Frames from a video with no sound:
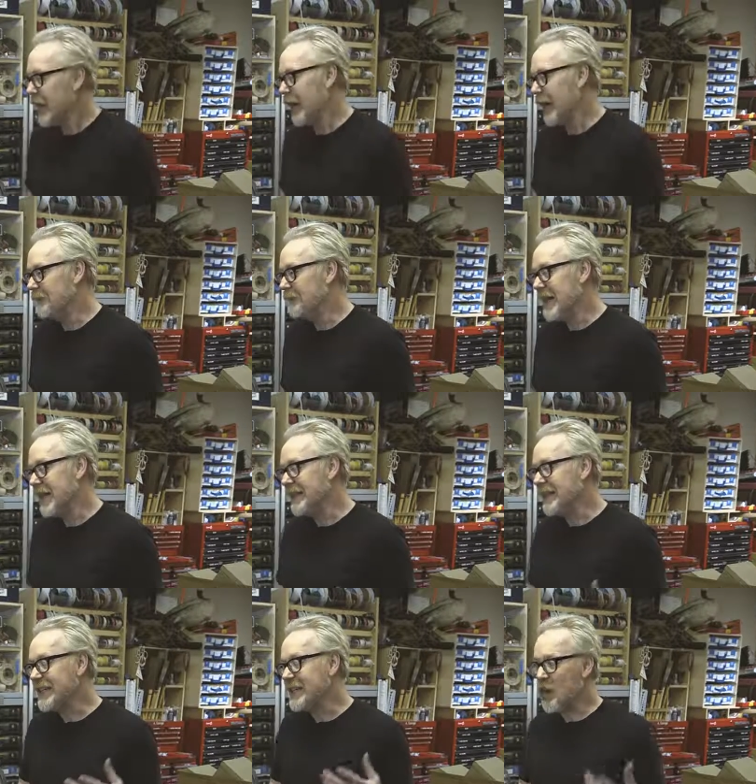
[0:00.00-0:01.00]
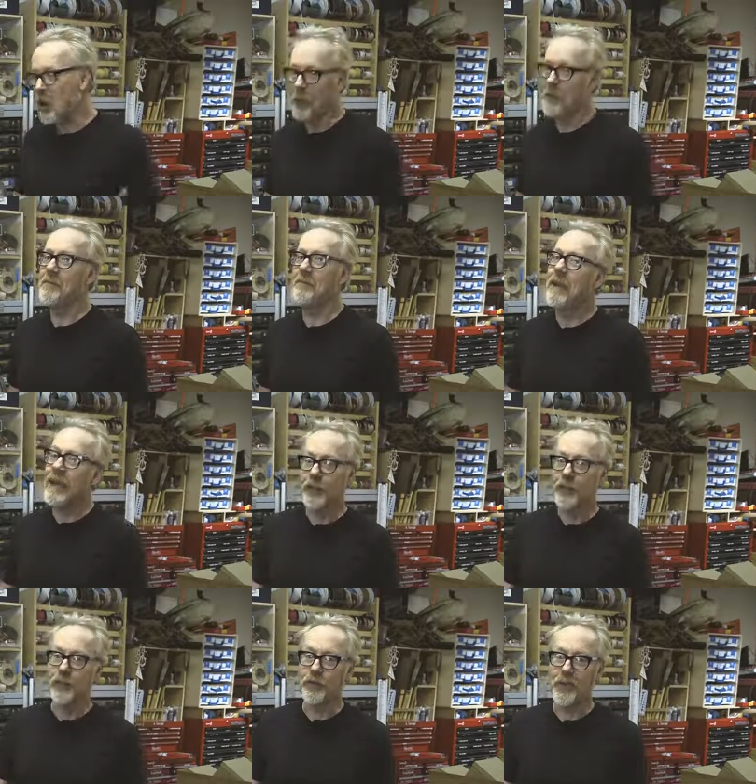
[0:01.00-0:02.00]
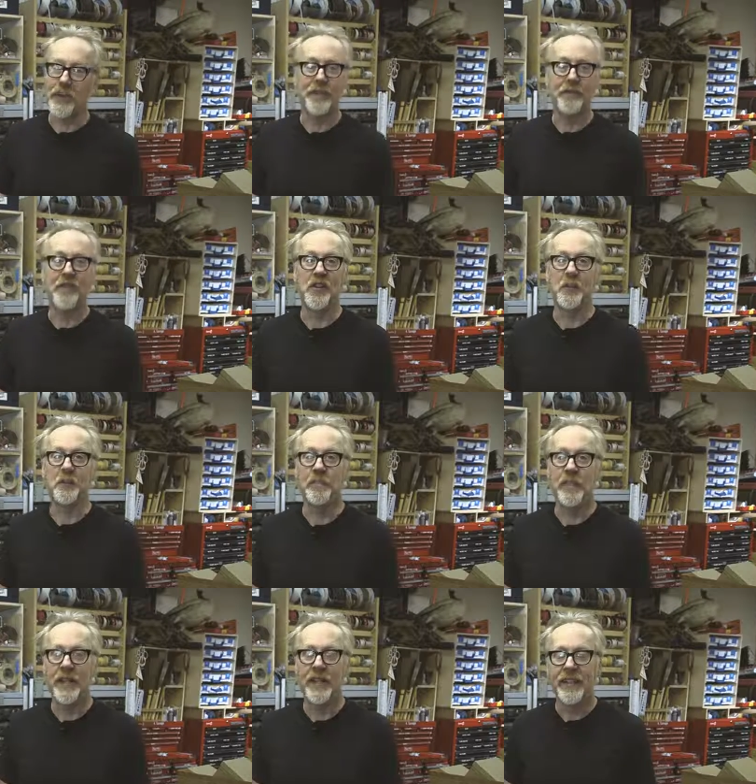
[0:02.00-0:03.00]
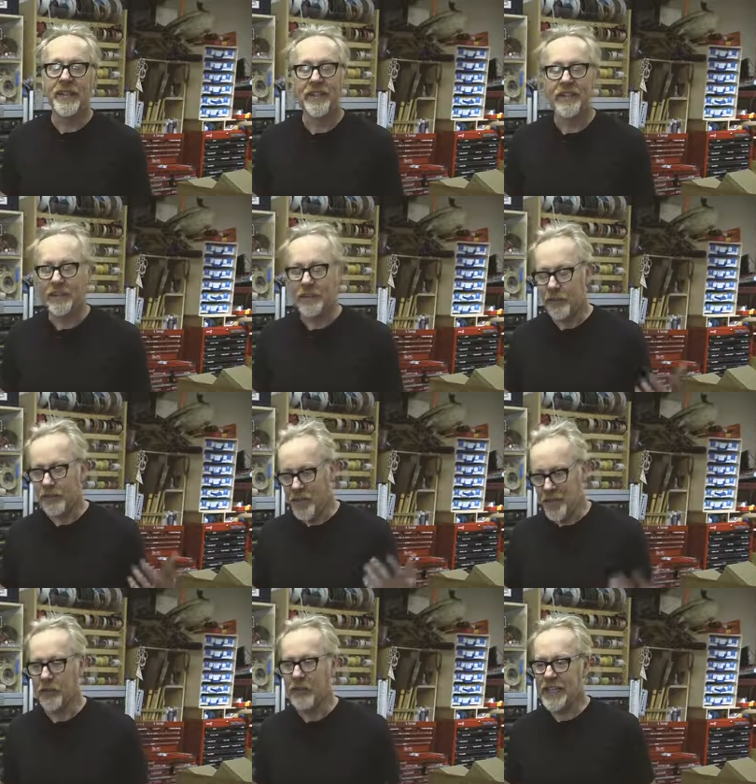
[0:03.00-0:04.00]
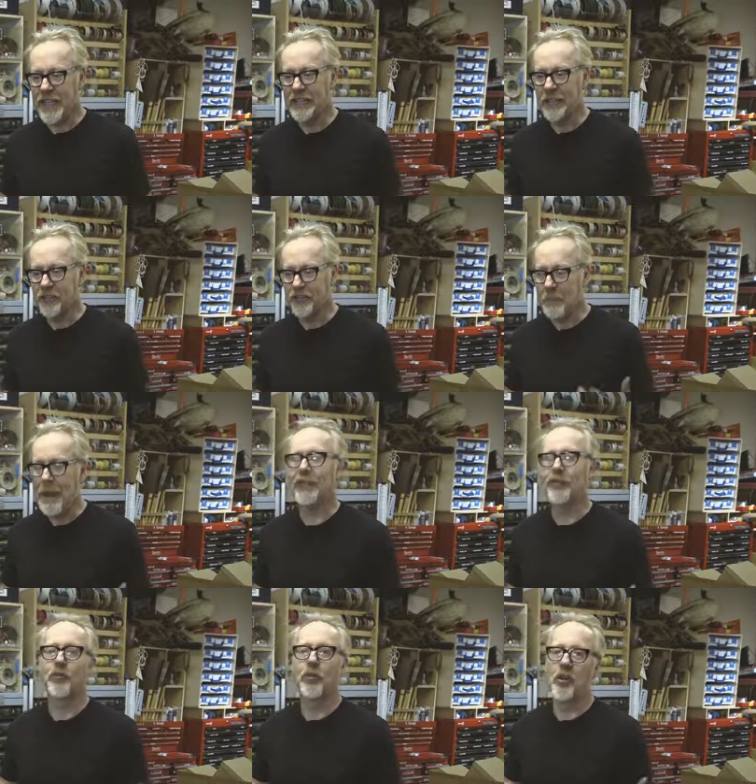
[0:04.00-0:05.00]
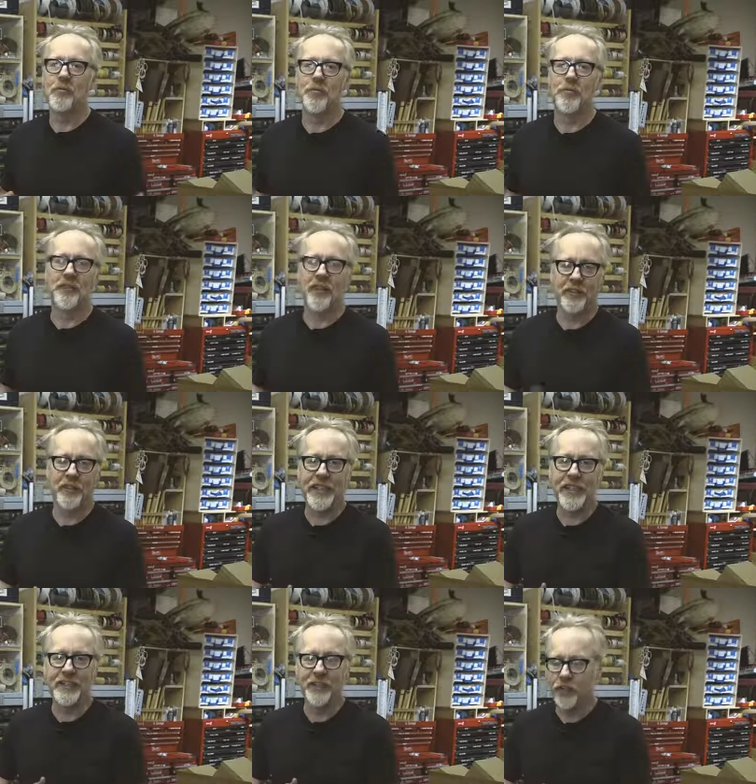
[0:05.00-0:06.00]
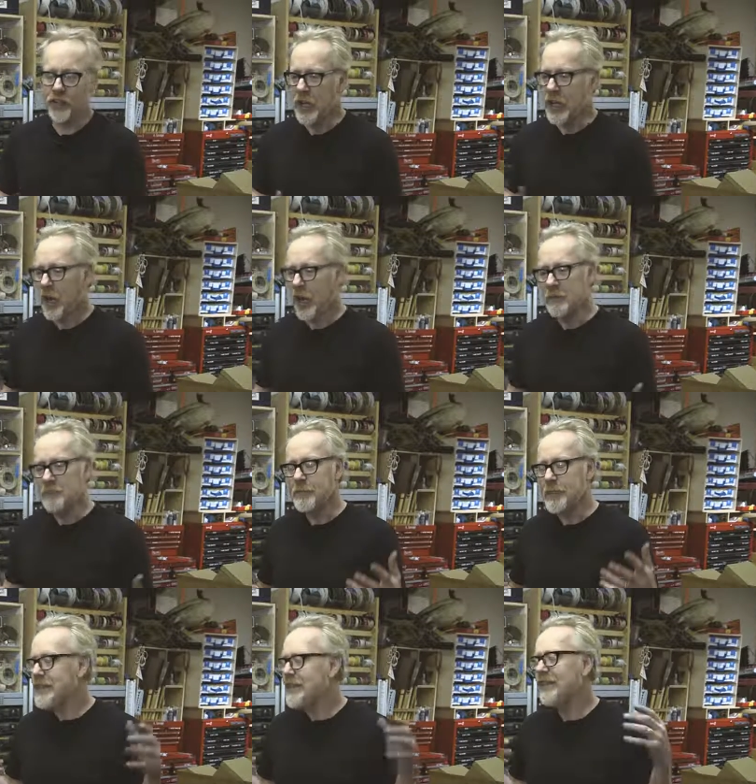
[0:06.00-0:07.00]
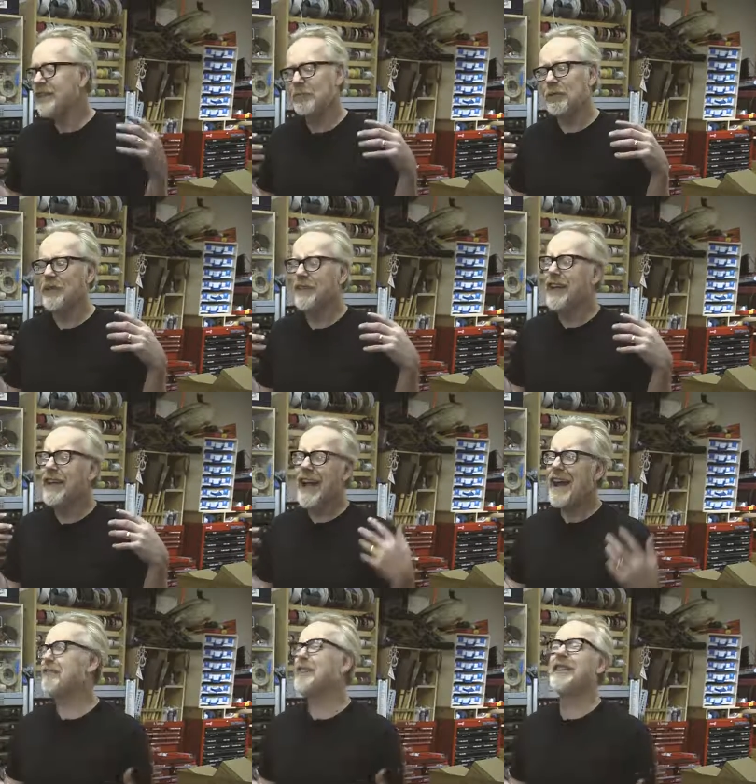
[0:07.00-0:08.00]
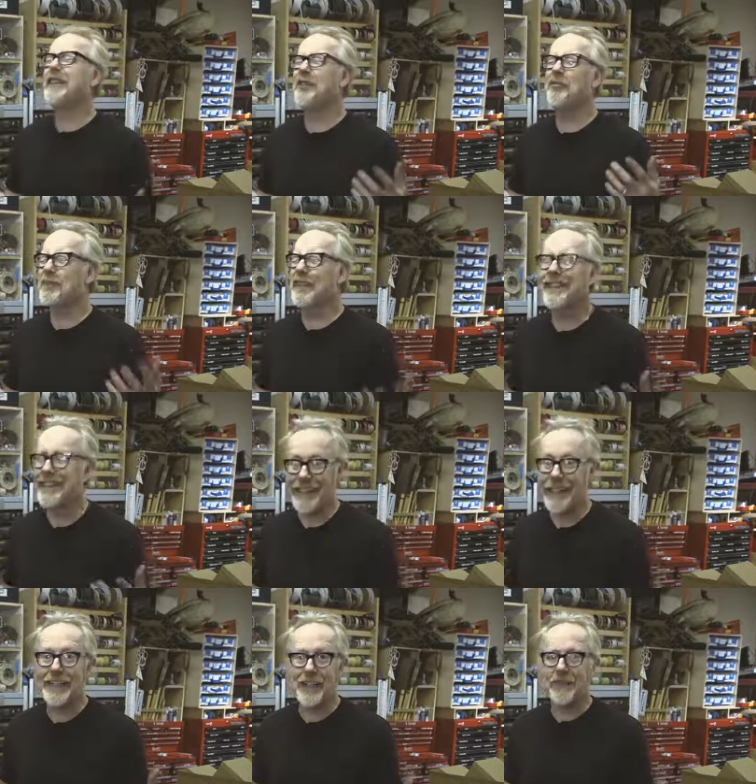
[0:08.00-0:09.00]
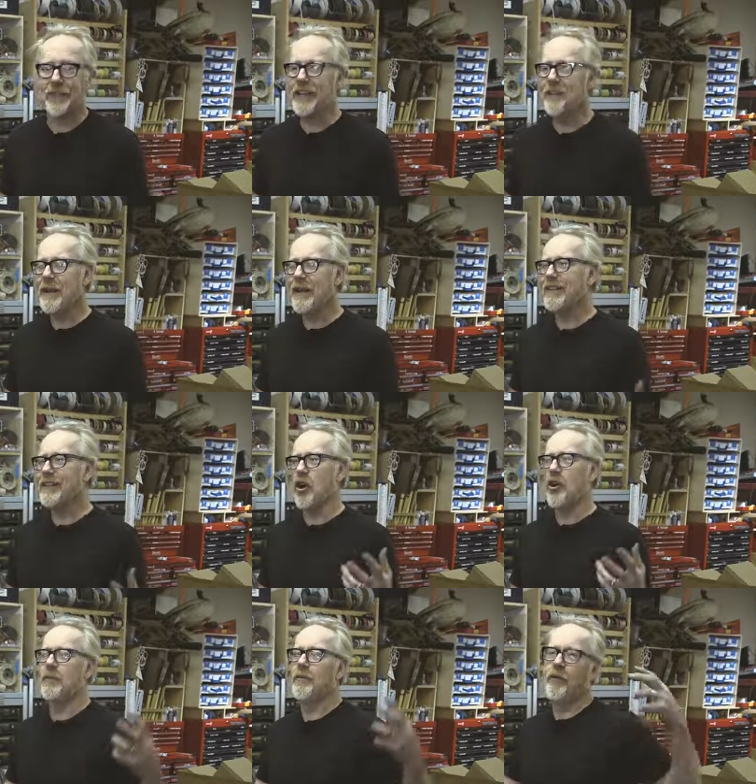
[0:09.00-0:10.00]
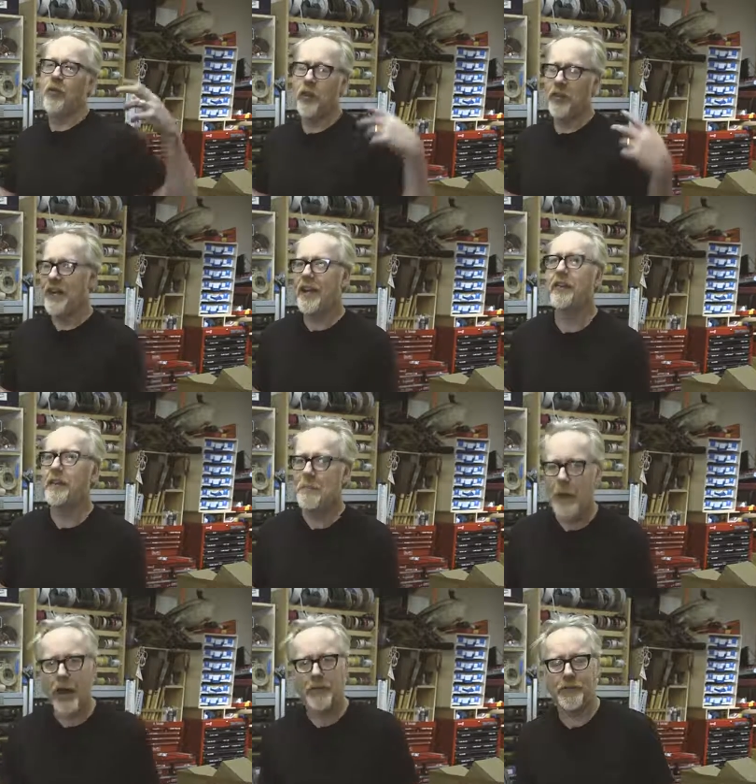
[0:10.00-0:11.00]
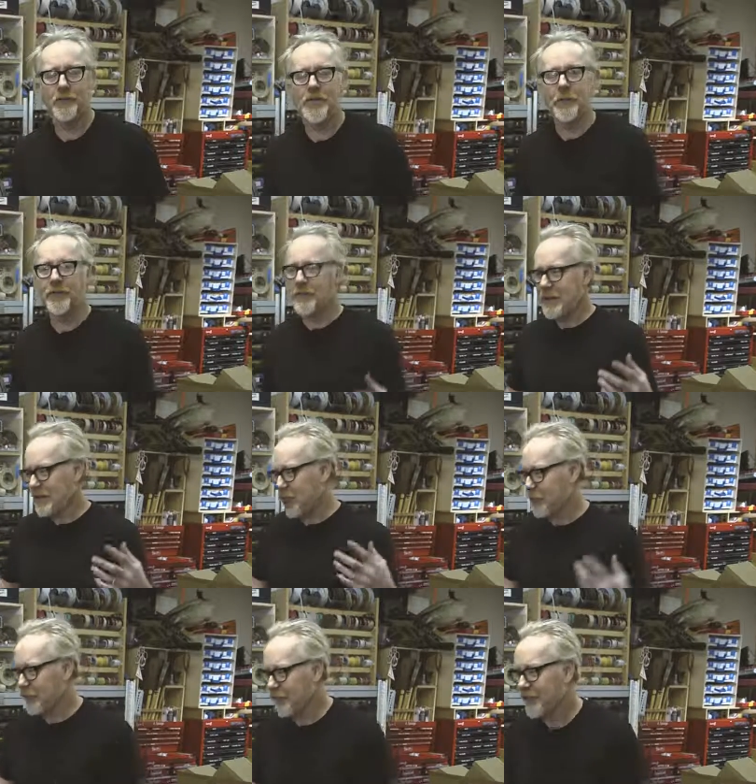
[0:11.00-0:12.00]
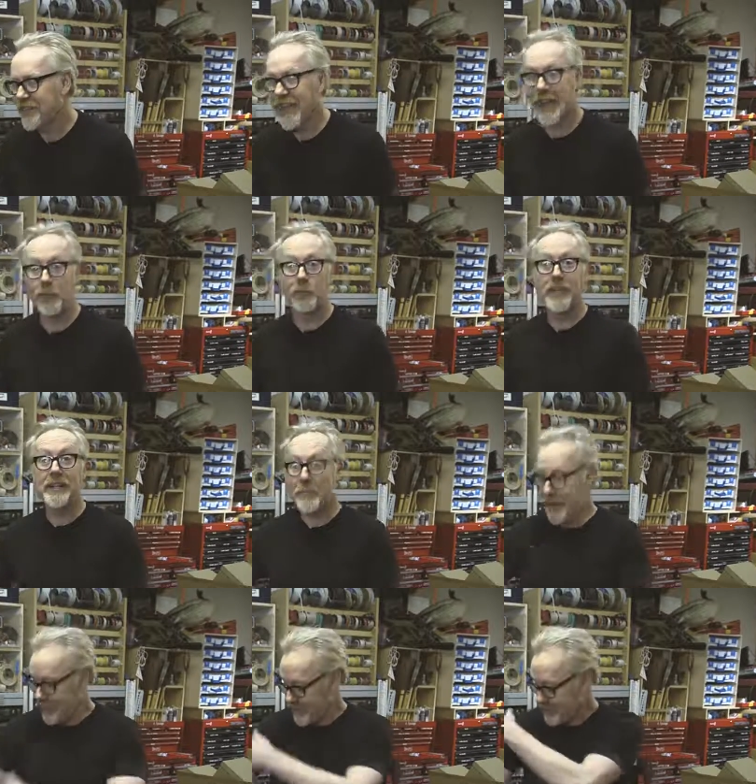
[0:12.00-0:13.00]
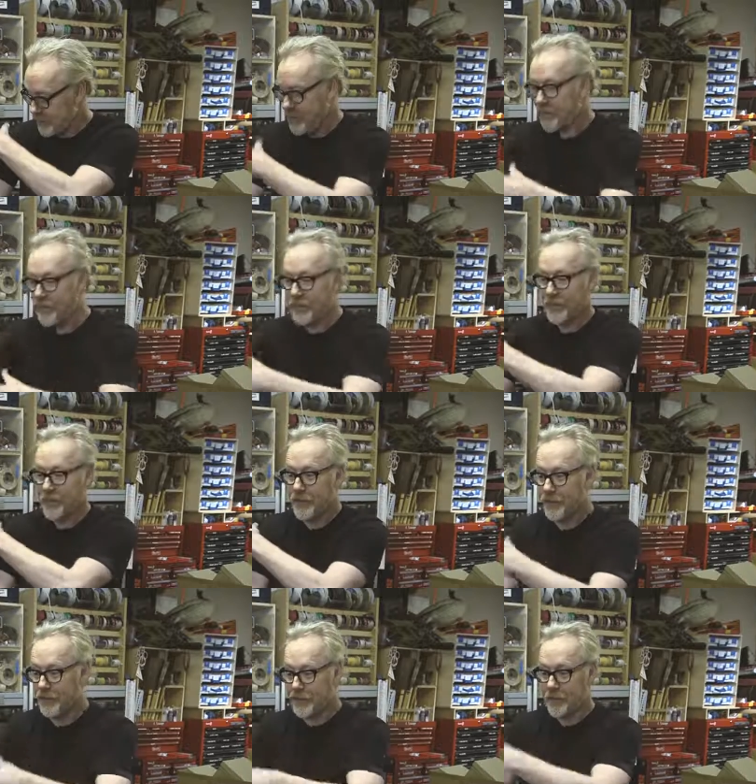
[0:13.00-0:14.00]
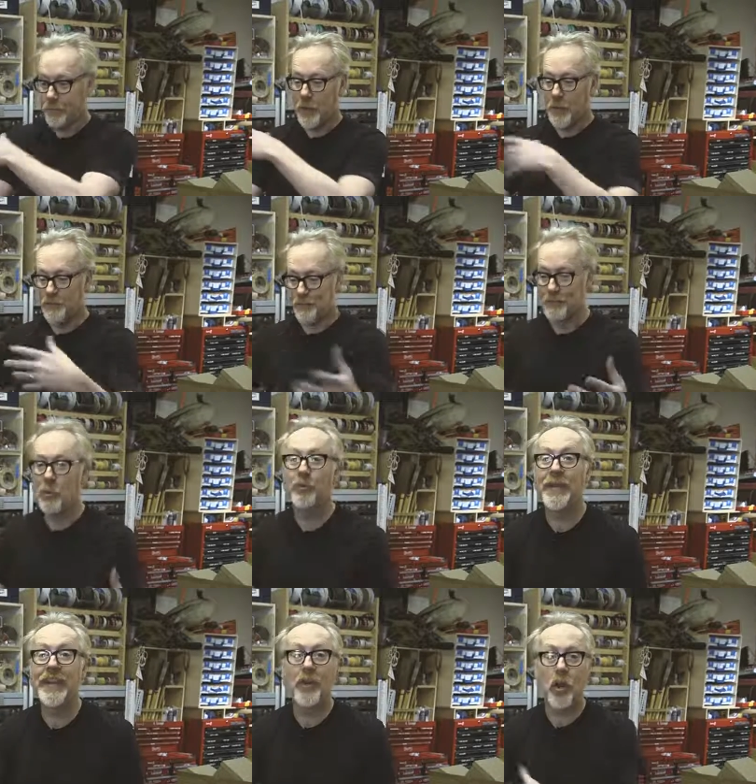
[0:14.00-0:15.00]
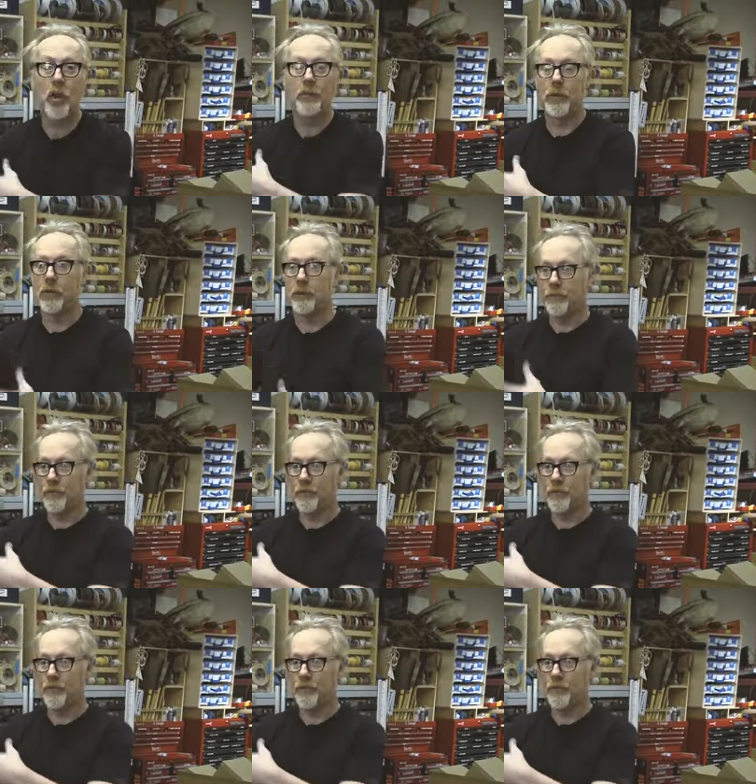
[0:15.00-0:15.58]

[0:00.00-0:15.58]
And the armor maker for that film is Terry English, Master Armorer Terry English. He's built everything you can think of. He made the armor for all the Harry Potter films. He made the armor for Excalibur. He made the marine armor